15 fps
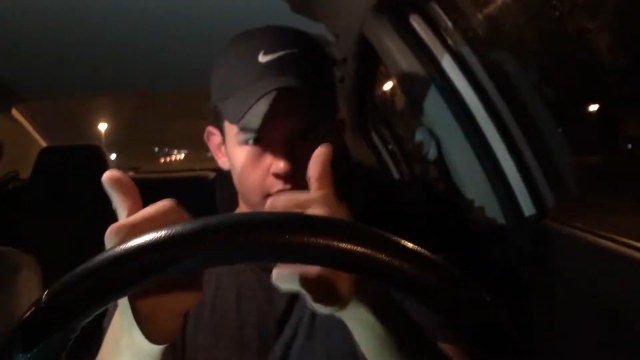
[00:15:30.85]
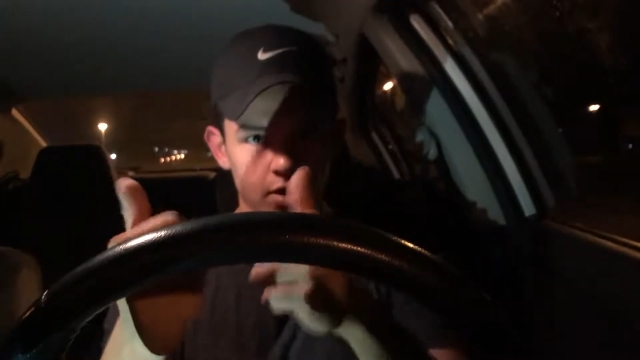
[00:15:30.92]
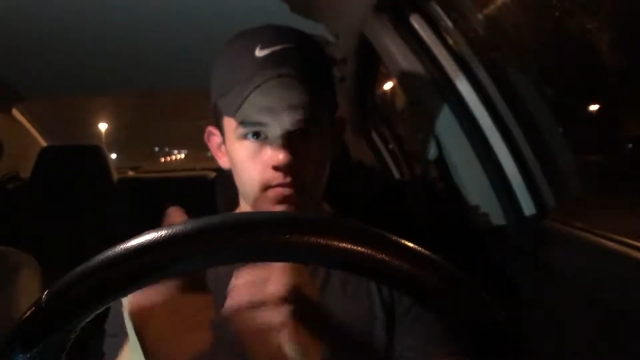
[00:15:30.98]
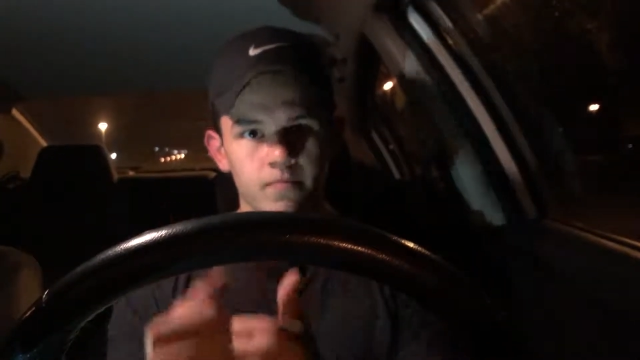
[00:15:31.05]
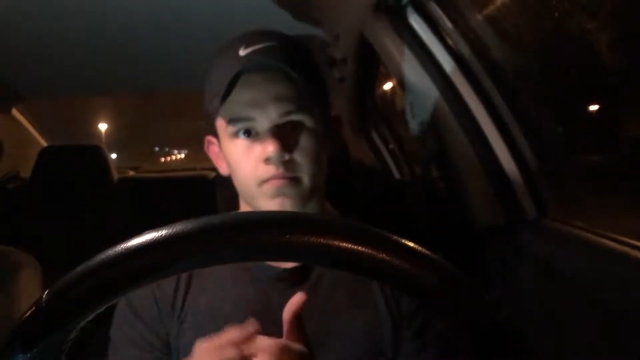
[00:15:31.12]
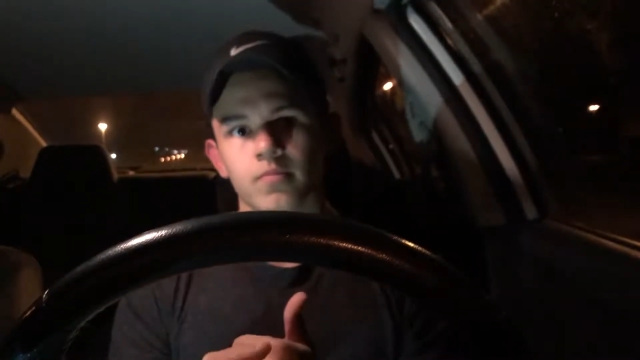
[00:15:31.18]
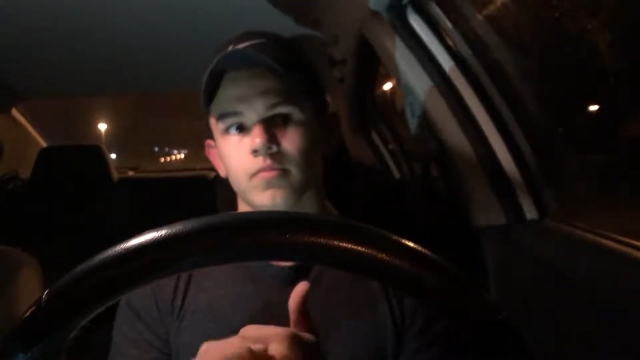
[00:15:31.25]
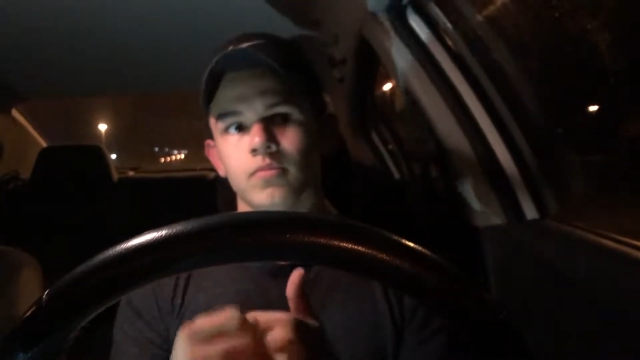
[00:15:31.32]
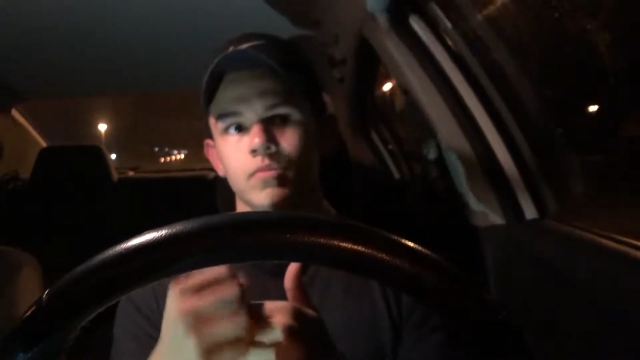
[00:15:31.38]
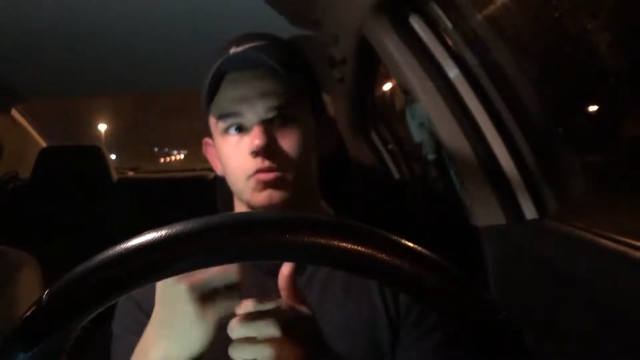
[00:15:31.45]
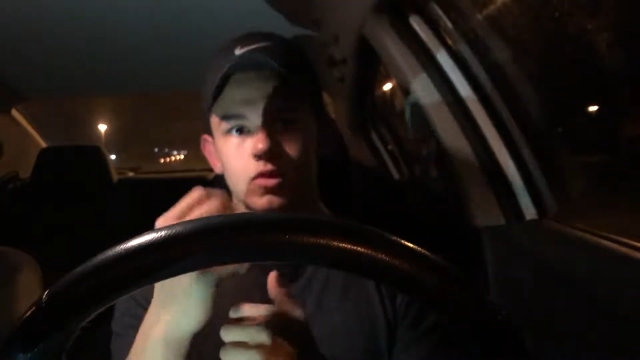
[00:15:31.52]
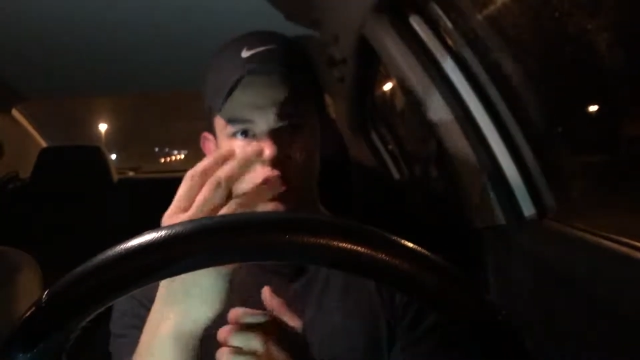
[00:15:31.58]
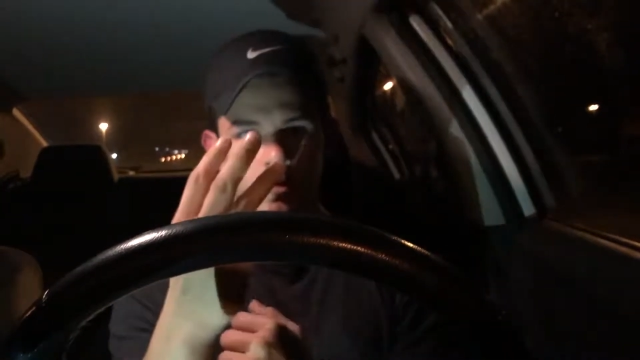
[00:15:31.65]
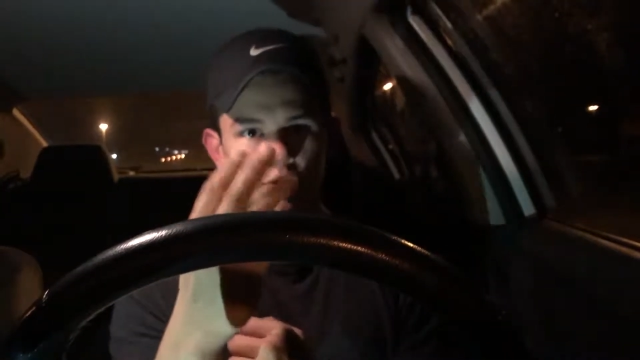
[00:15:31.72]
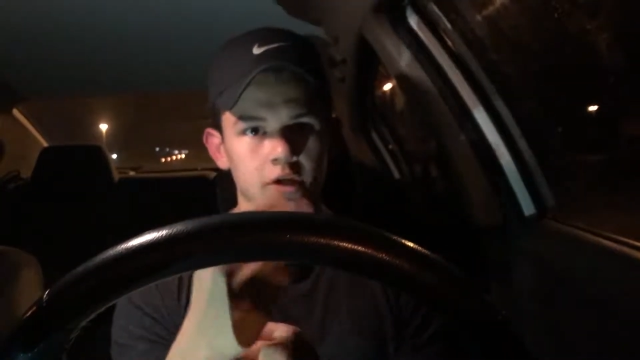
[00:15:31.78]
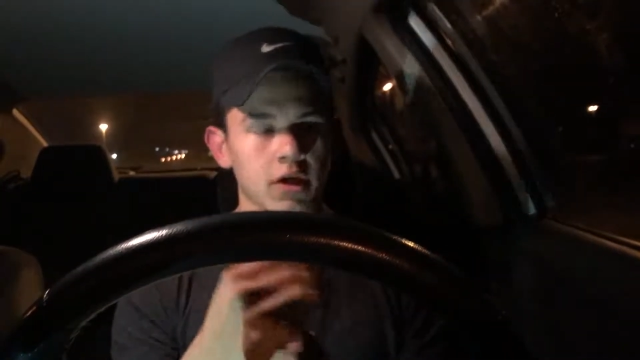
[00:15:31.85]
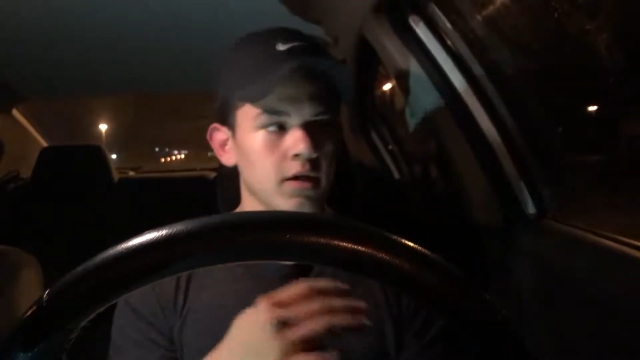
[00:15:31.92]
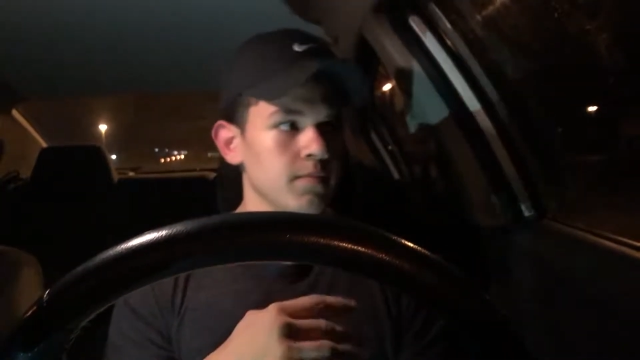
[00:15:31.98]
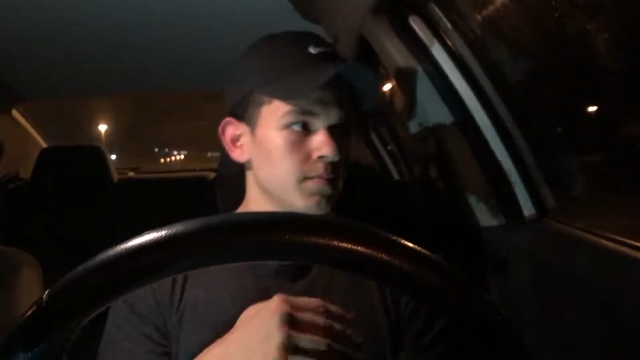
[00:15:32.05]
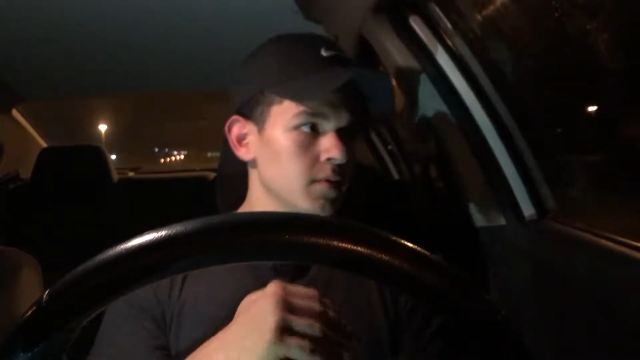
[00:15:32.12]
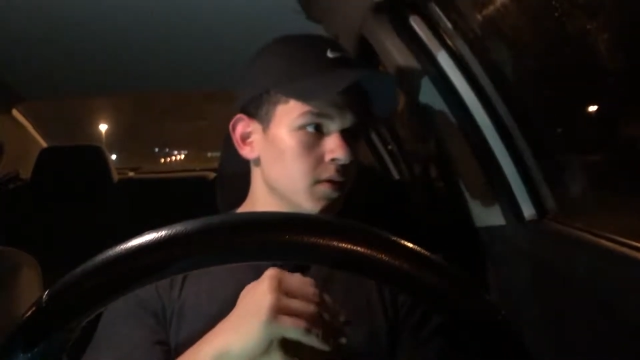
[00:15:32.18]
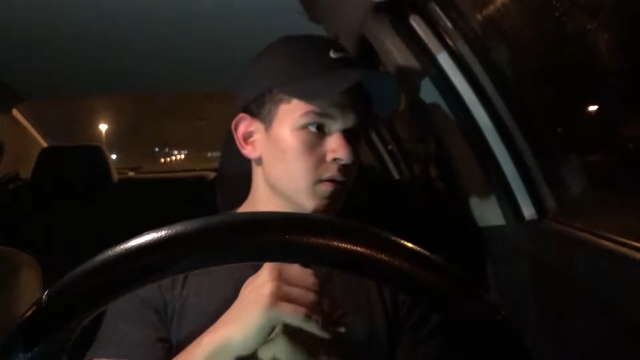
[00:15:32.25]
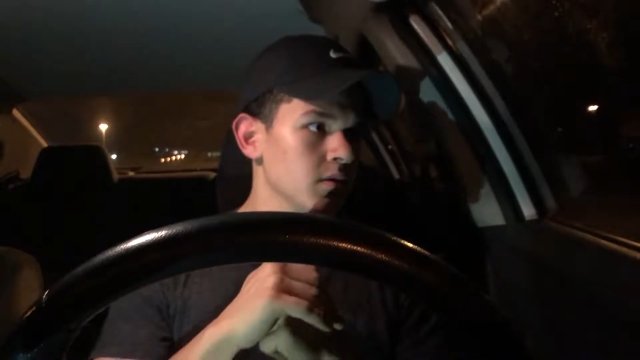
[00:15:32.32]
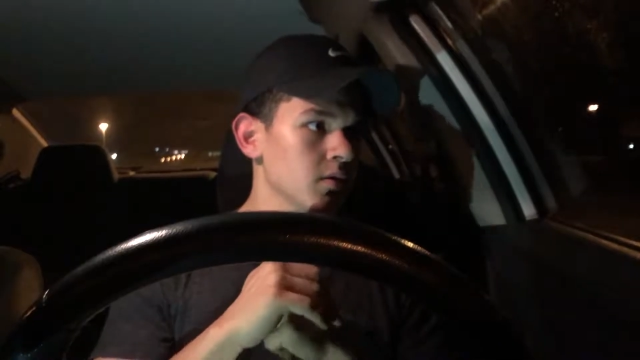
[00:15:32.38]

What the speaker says: up. Third time,